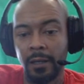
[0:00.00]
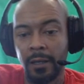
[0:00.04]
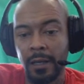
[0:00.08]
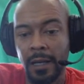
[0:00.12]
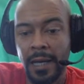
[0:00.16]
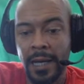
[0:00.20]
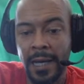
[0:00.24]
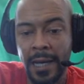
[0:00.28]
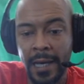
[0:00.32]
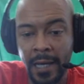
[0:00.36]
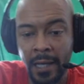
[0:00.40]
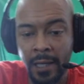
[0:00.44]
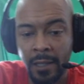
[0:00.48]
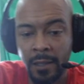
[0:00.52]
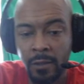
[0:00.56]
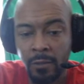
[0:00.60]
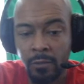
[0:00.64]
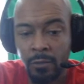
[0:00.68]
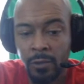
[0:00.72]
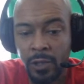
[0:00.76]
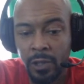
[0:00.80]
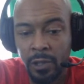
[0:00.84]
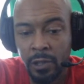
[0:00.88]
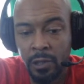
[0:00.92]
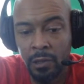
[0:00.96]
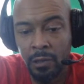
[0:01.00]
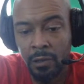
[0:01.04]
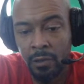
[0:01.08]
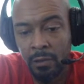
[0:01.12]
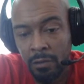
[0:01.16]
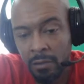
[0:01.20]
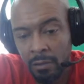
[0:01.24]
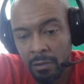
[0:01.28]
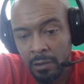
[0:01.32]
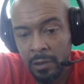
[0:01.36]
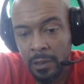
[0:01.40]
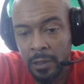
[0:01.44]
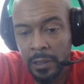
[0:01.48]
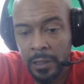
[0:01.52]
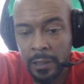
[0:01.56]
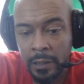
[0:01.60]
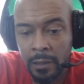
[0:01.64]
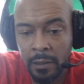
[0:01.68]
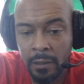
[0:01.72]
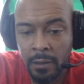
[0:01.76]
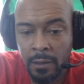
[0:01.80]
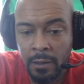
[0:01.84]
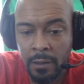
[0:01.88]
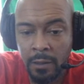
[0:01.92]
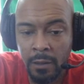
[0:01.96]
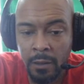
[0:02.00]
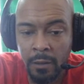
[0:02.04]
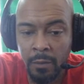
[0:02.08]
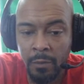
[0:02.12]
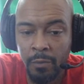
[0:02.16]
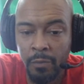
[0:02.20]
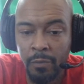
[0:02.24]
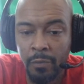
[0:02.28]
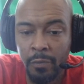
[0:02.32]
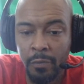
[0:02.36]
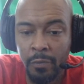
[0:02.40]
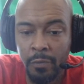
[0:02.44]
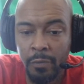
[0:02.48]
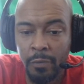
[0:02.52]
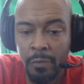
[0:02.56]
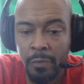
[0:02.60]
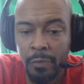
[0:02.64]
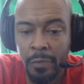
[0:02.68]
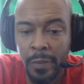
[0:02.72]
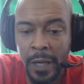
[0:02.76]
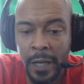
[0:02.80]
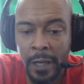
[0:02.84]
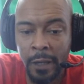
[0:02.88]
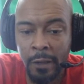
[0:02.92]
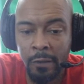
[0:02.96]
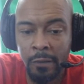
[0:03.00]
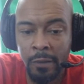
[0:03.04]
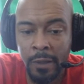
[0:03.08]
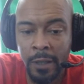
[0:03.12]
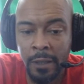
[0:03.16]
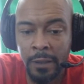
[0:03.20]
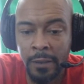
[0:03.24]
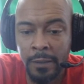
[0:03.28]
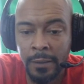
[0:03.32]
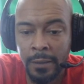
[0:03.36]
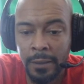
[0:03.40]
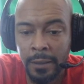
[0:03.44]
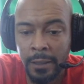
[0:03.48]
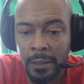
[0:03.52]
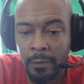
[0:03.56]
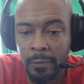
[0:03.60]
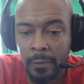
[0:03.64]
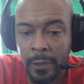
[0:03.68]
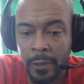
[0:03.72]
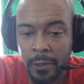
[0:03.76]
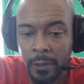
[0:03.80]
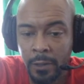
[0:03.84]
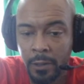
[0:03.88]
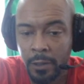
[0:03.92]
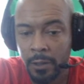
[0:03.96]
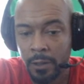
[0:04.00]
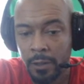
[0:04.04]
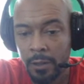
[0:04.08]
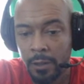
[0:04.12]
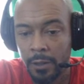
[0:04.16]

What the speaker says: And we're going to call this background image.